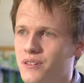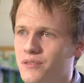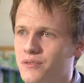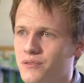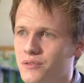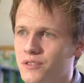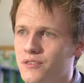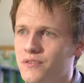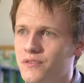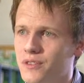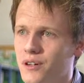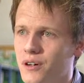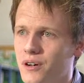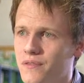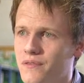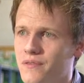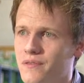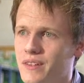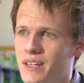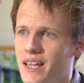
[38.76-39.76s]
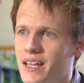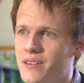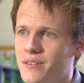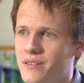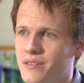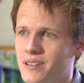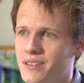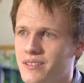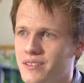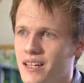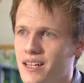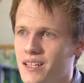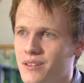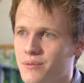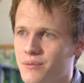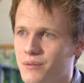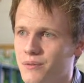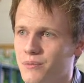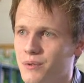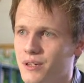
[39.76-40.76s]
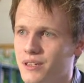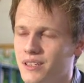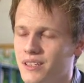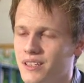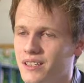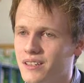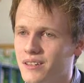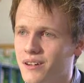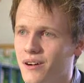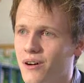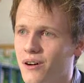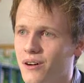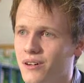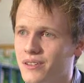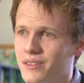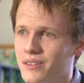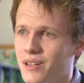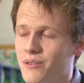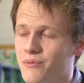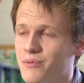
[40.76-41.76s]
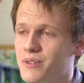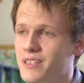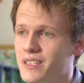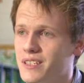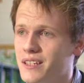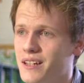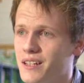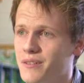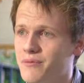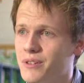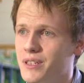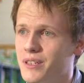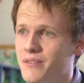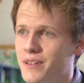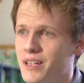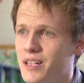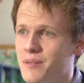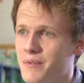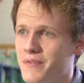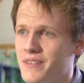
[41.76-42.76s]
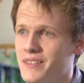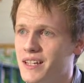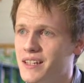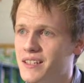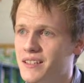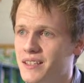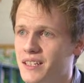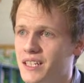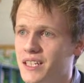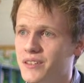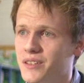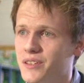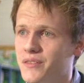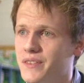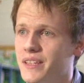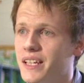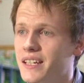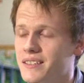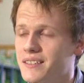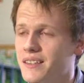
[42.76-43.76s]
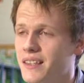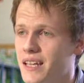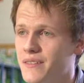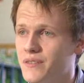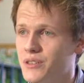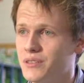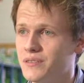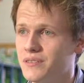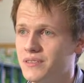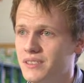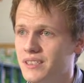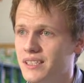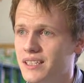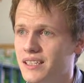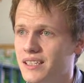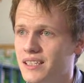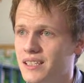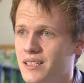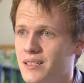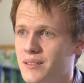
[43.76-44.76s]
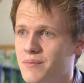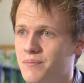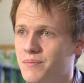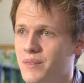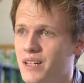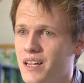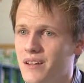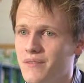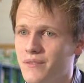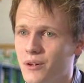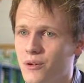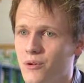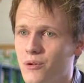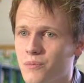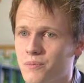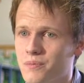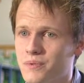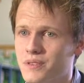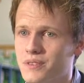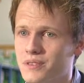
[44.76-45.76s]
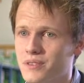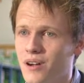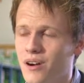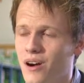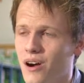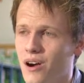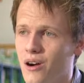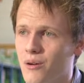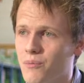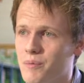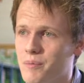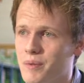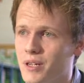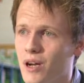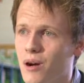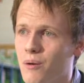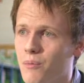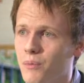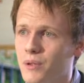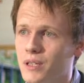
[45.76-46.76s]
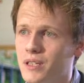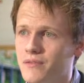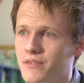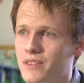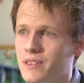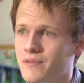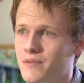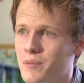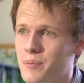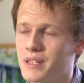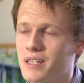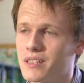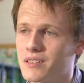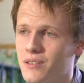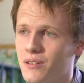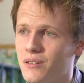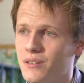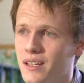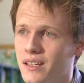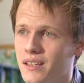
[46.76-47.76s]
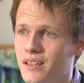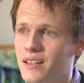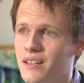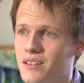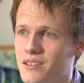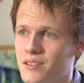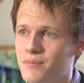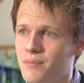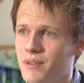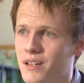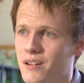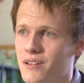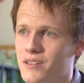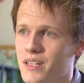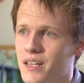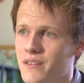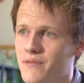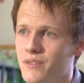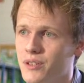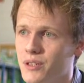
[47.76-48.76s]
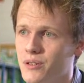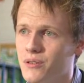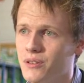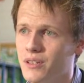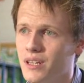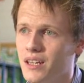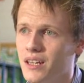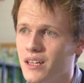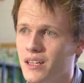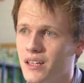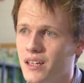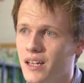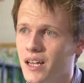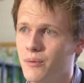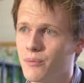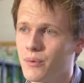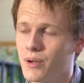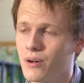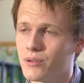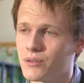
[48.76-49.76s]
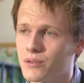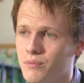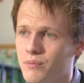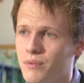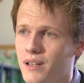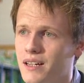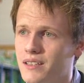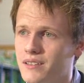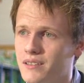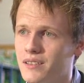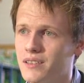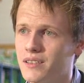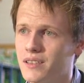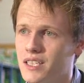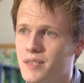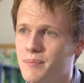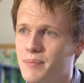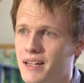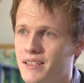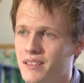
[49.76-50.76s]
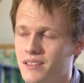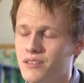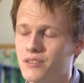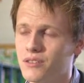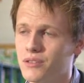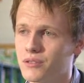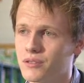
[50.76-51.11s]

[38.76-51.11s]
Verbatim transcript: on growth on the internet site. We're working on a redesign and redevelopment of the site to take it to the next level. Um, the hopes are we become one of the, the biggest online lighting suppliers in the UK and we also plan to expand into